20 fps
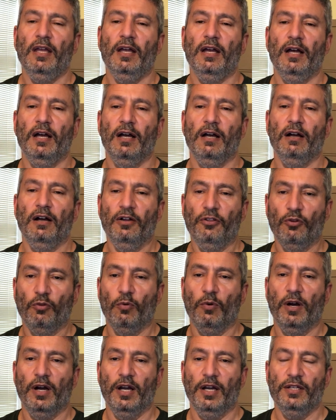
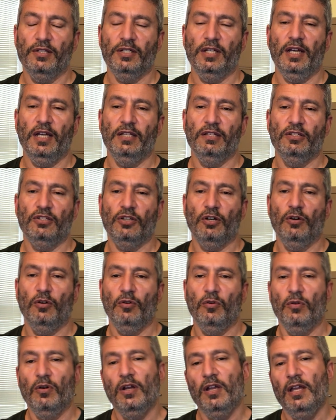otherwise, and
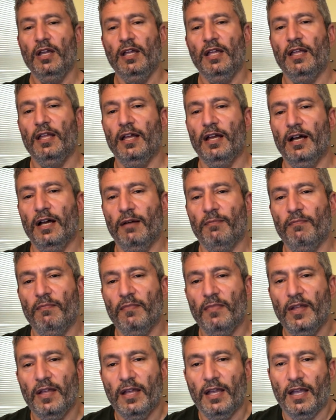so
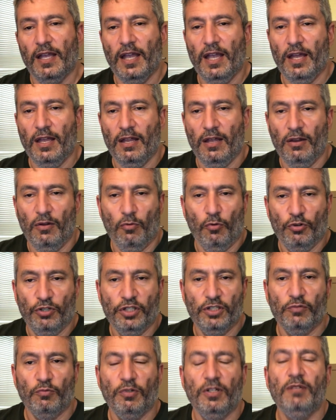or
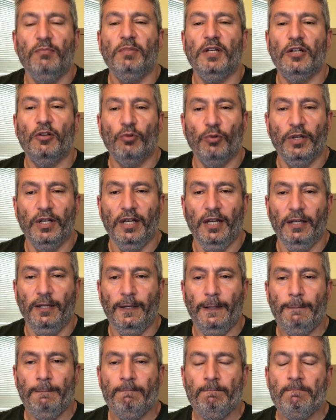just wouldn't be
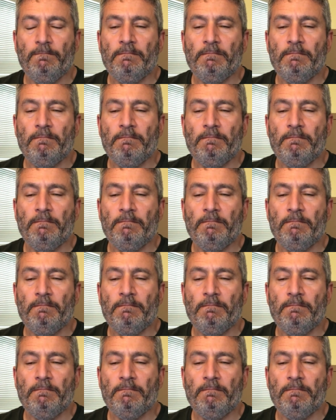created.